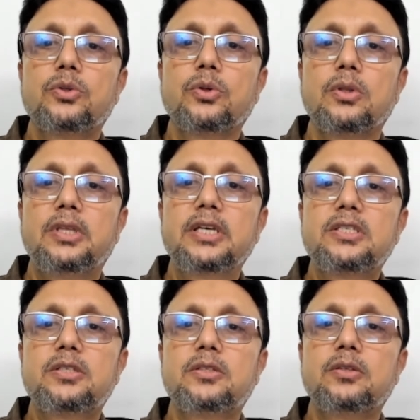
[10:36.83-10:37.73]
So
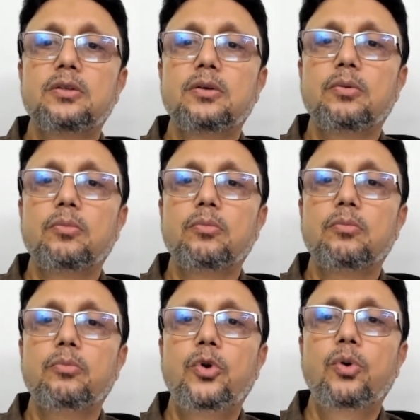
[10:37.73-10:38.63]
this
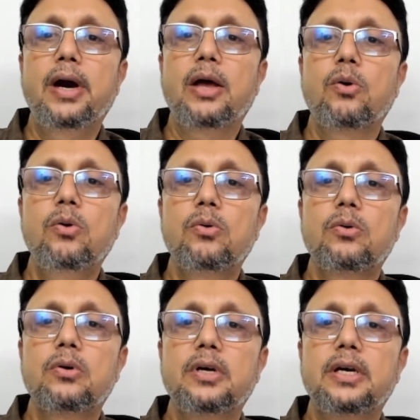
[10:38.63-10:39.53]
blue arrow
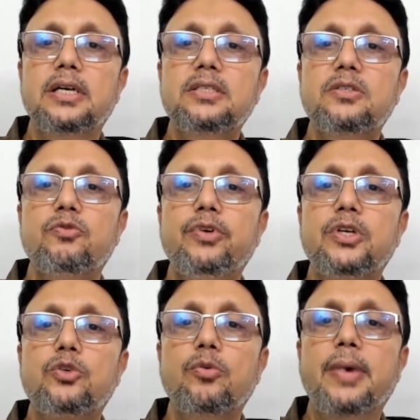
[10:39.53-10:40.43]
is
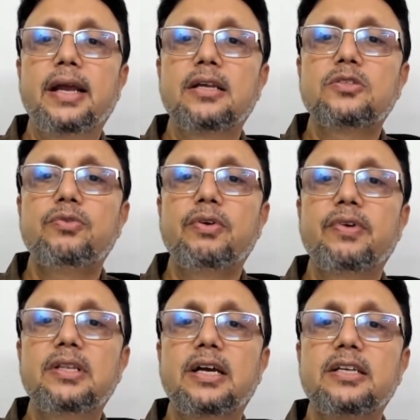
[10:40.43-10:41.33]
V2 minus
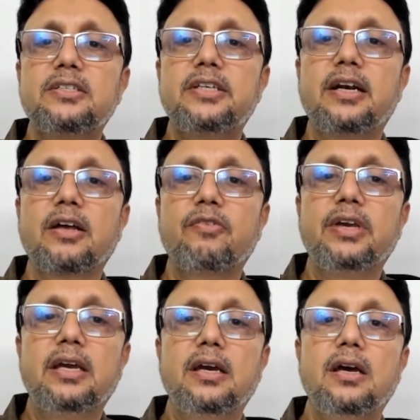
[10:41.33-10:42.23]
V1, that is delta
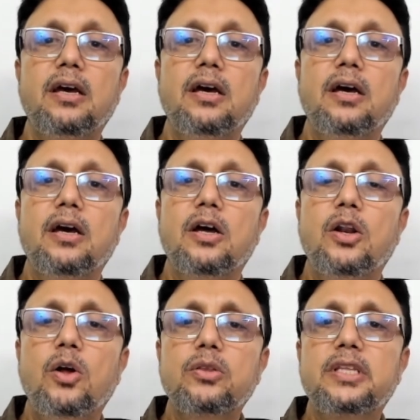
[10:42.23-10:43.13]
V.
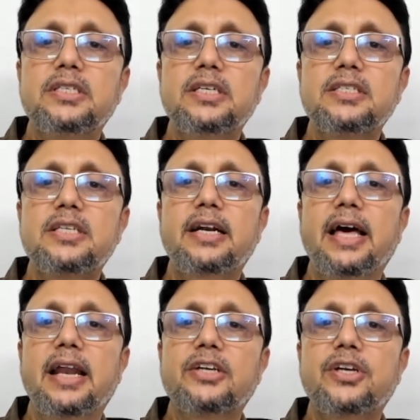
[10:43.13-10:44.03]
Now this is the
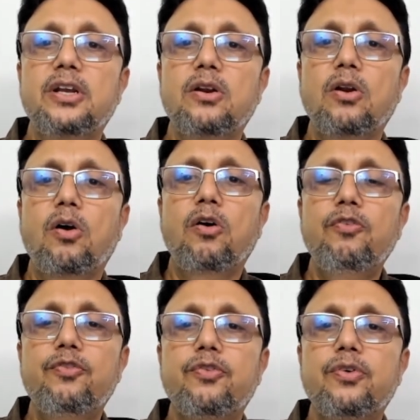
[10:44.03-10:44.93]
direction
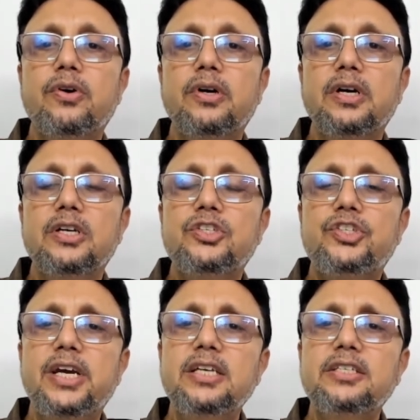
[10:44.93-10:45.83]
of
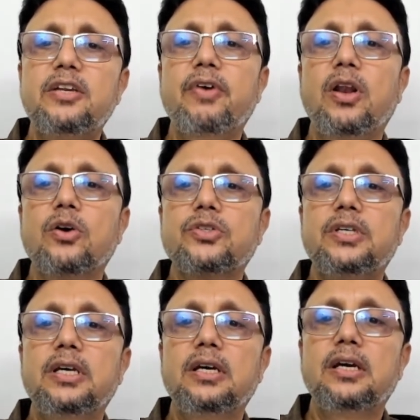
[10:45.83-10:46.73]
change in
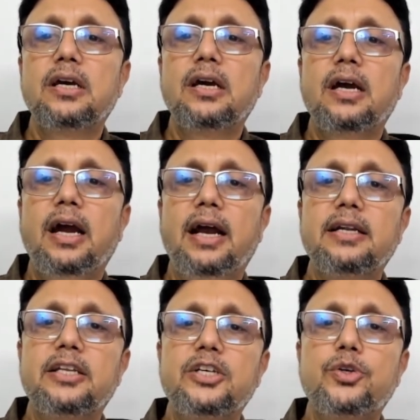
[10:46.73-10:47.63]
velocity,
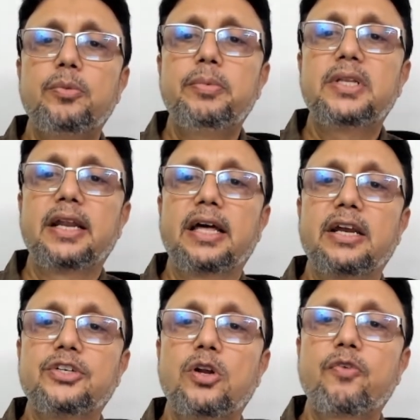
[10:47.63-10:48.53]
and this should be the
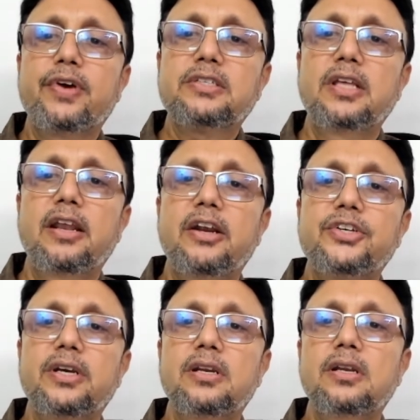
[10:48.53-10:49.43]
direction of
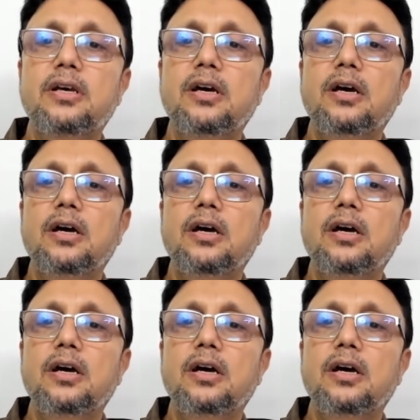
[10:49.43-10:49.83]
acceleration.